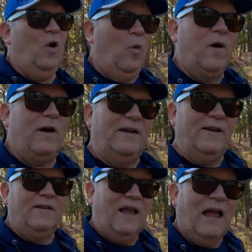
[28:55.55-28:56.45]
work at a
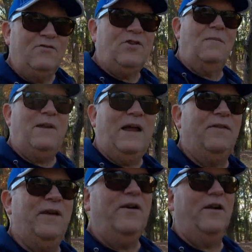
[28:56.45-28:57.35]
little dive shop down there